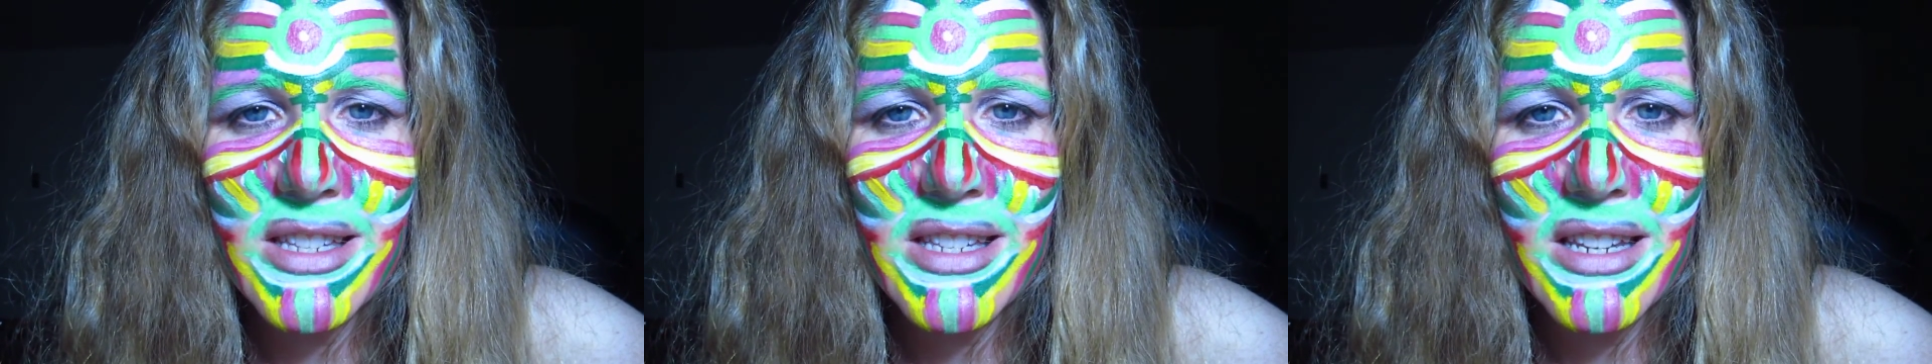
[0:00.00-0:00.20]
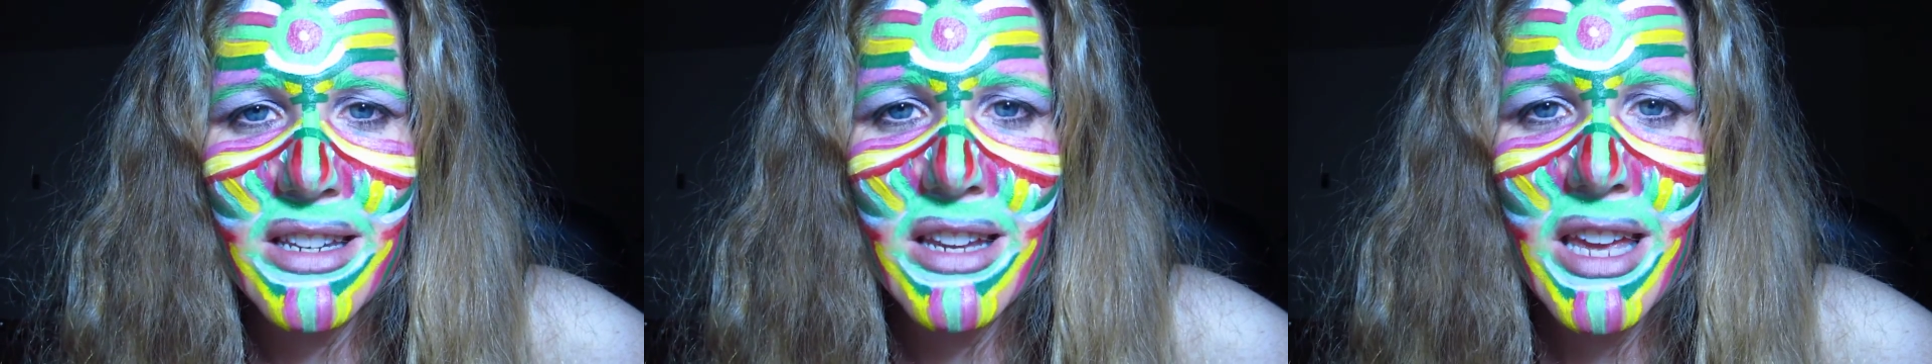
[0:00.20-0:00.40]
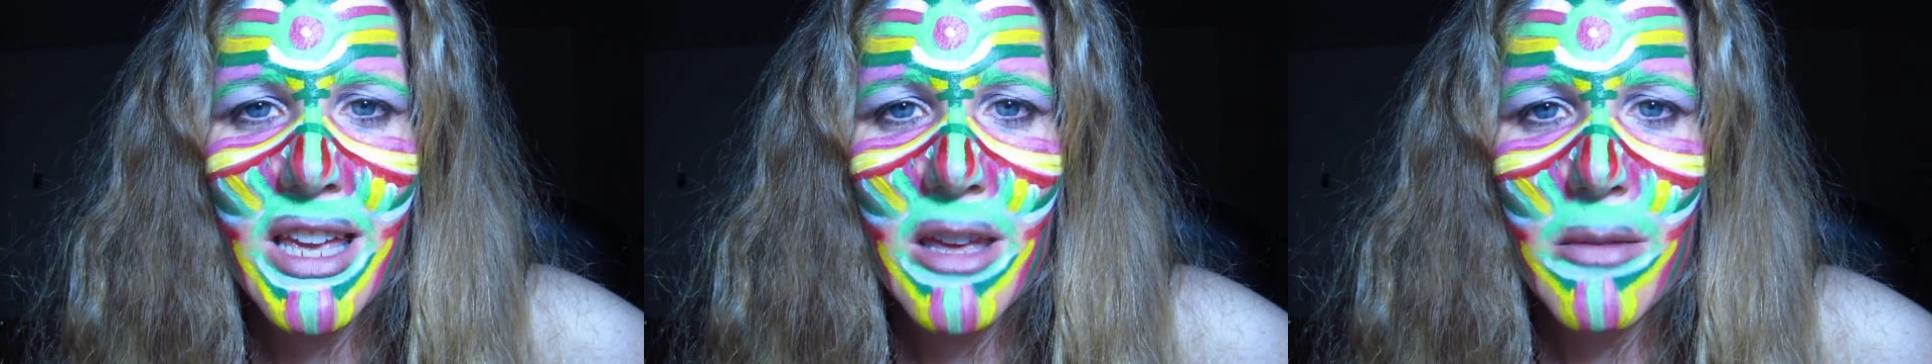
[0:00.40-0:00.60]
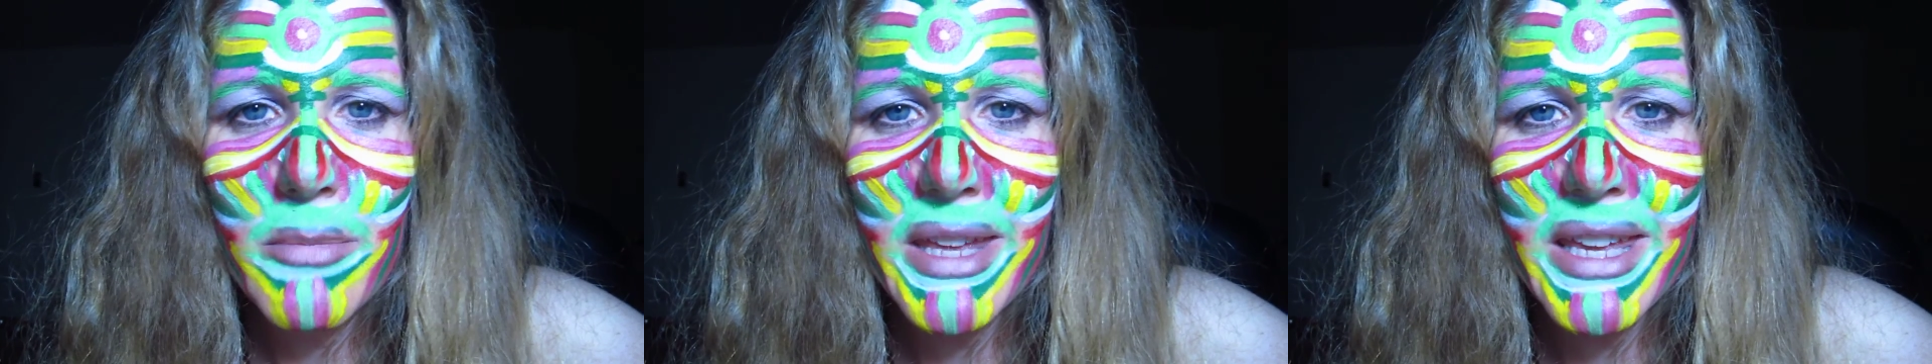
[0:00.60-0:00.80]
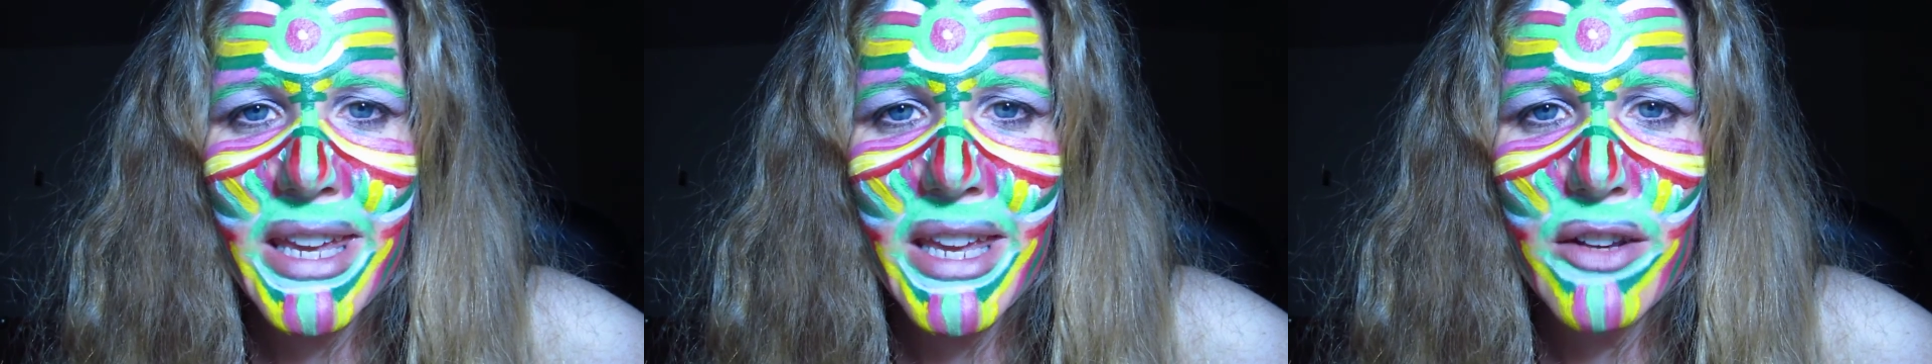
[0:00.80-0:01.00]
and
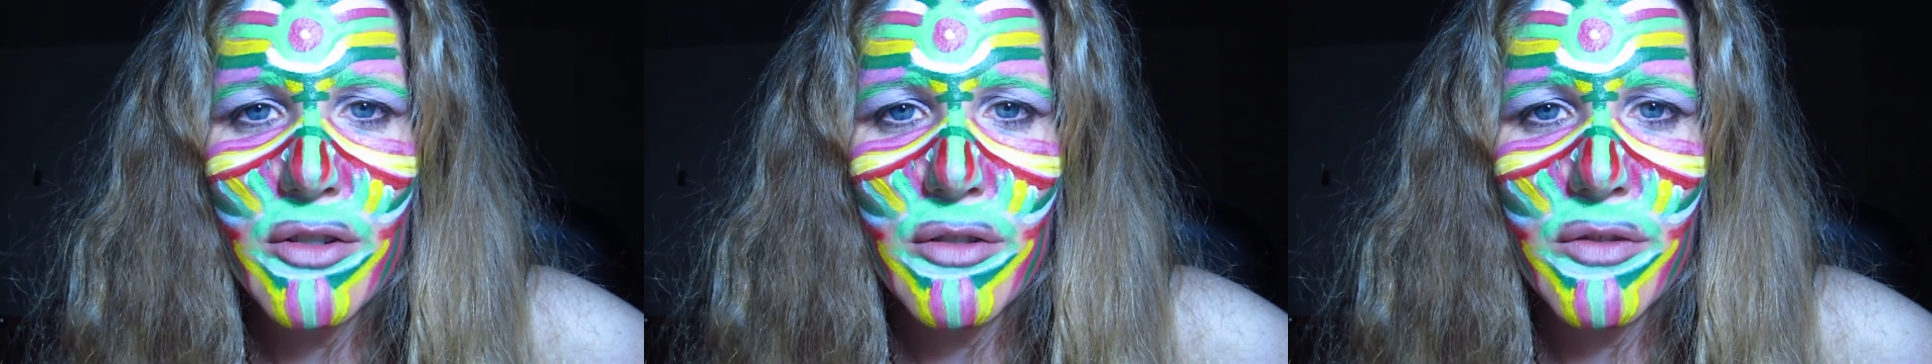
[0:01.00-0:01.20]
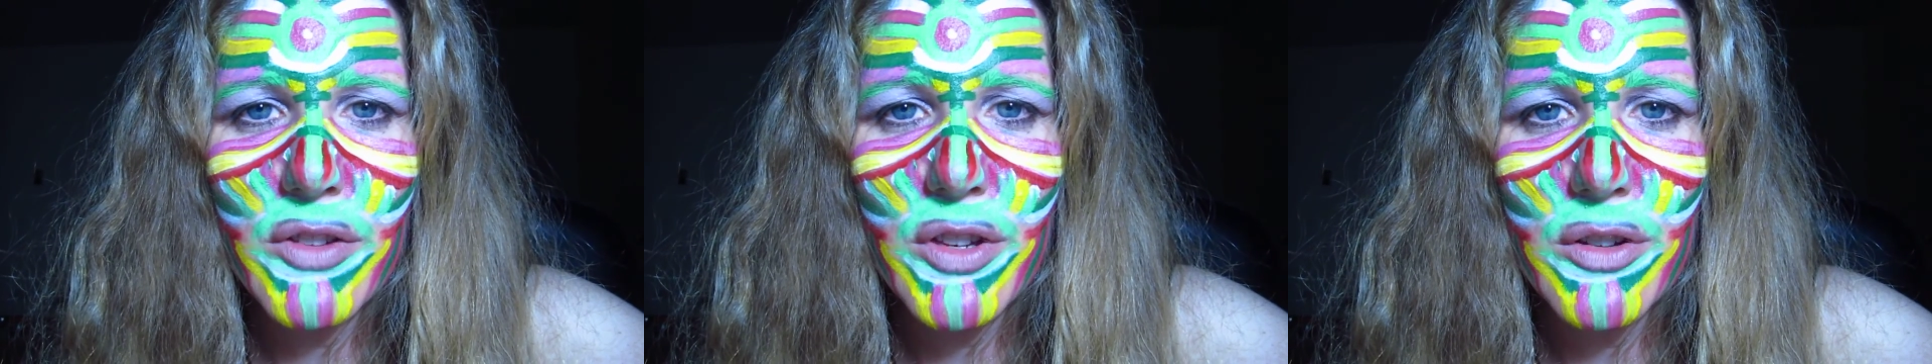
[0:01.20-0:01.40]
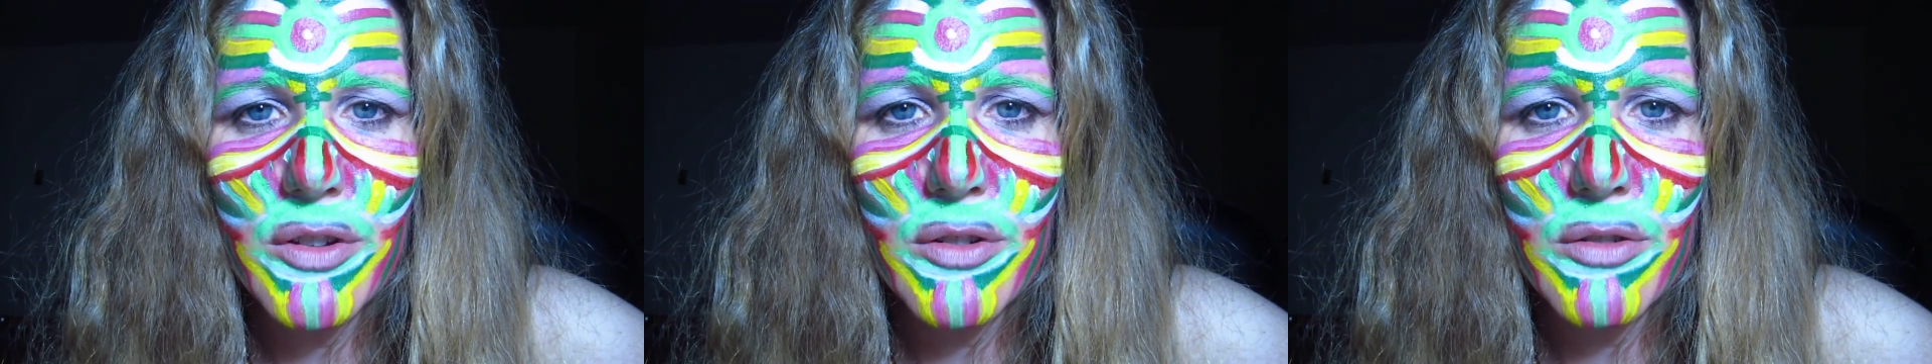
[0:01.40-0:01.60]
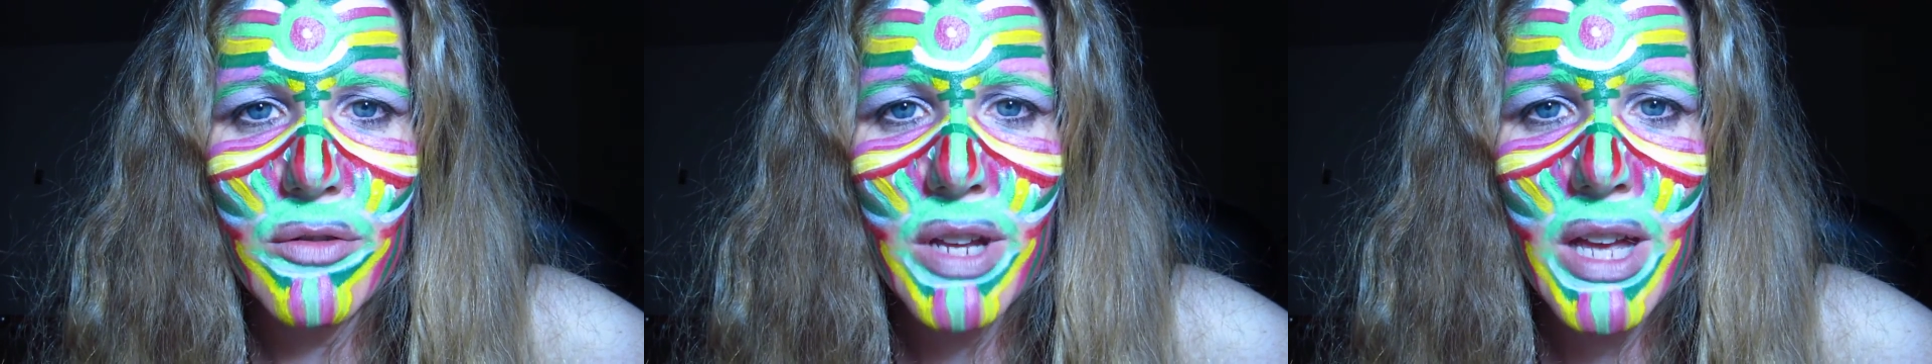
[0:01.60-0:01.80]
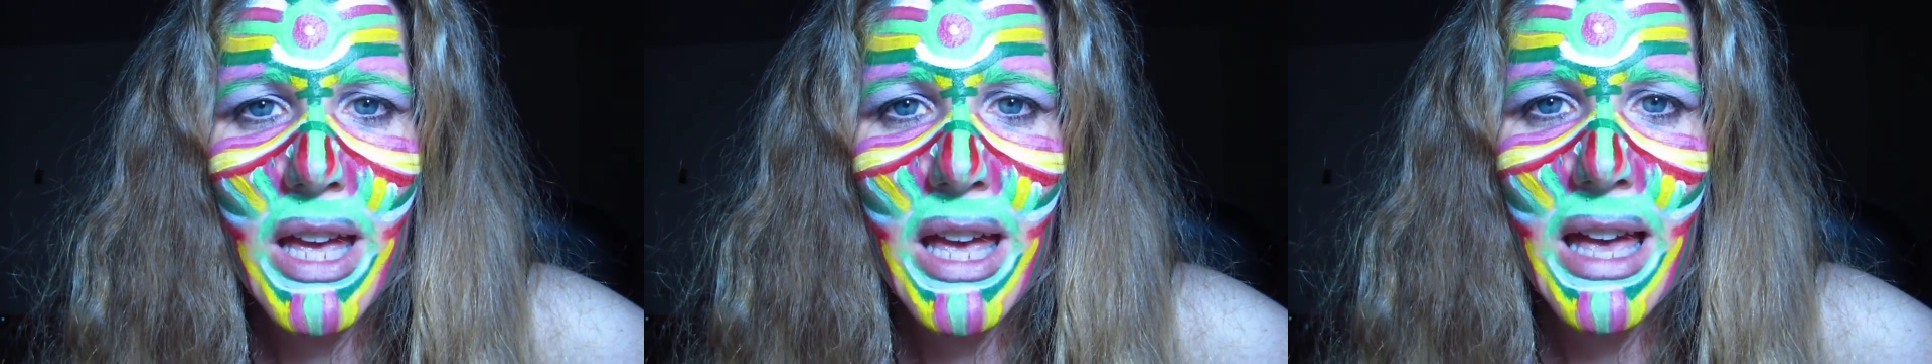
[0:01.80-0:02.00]
being interviewed,